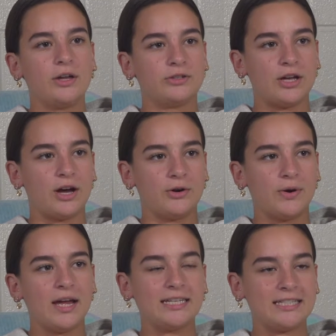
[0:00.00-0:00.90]

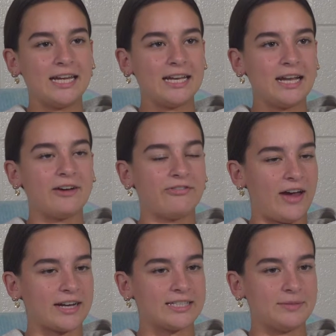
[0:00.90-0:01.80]
So it did
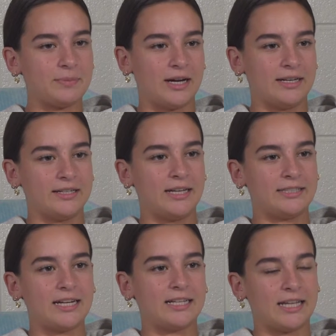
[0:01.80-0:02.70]
affect it, but it
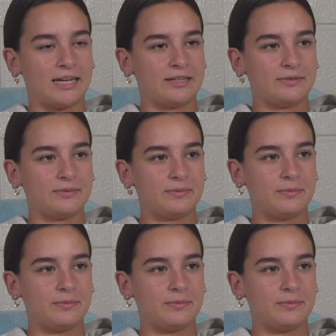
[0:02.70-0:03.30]
didn't like